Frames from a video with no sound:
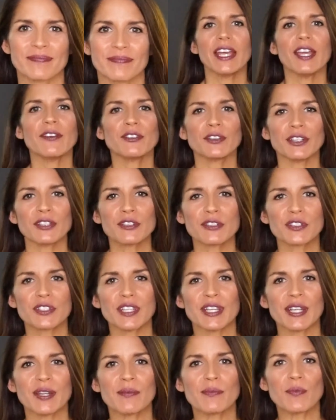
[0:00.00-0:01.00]
If you're
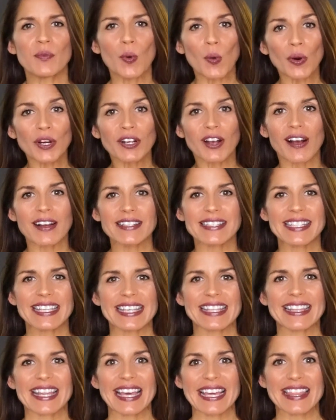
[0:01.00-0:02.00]
interested in more
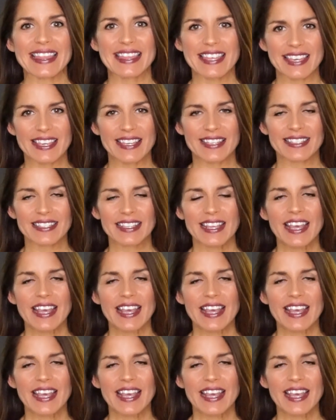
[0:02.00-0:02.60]
content like this,